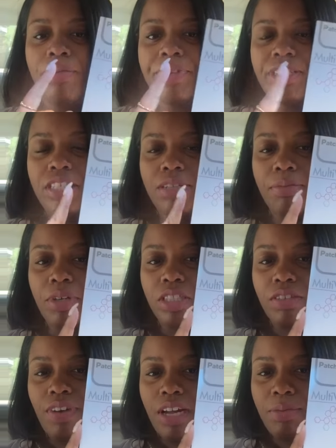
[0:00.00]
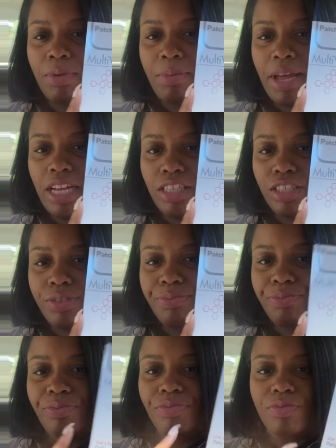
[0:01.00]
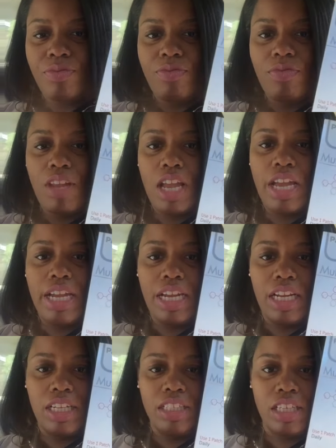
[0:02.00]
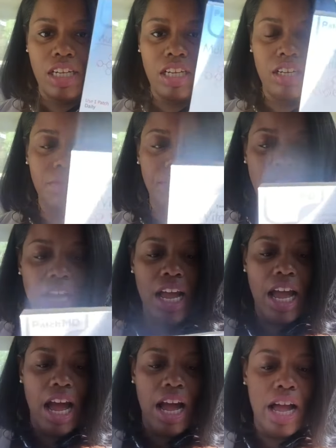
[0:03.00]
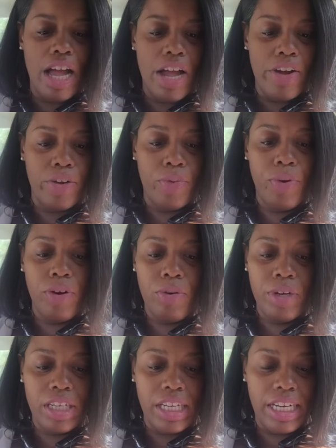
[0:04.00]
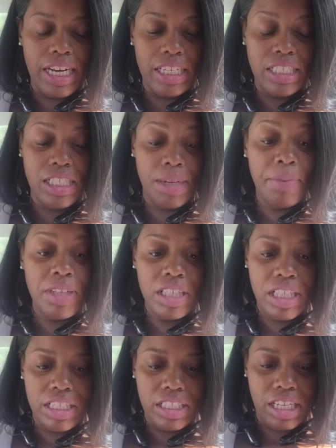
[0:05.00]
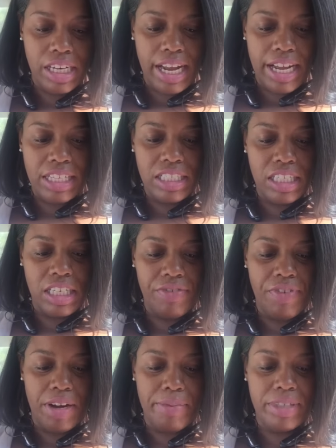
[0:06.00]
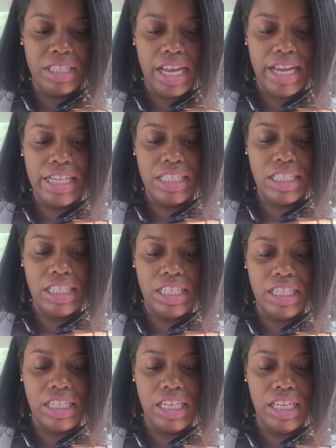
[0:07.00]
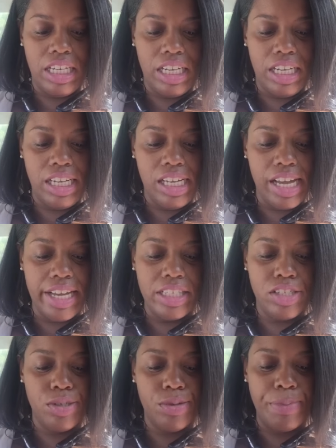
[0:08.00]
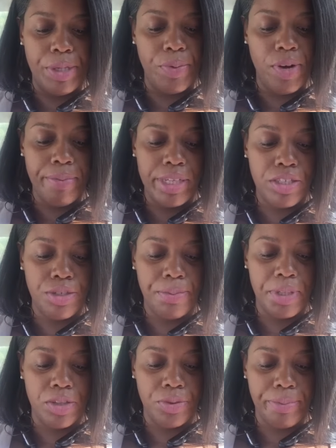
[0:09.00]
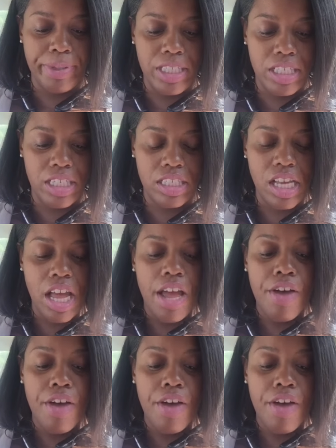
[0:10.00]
This is a multivitamin patch, and real quick, it has some of the things that it has in it: vitamins A, C, D, E, K2, B1, B2, B3, B6,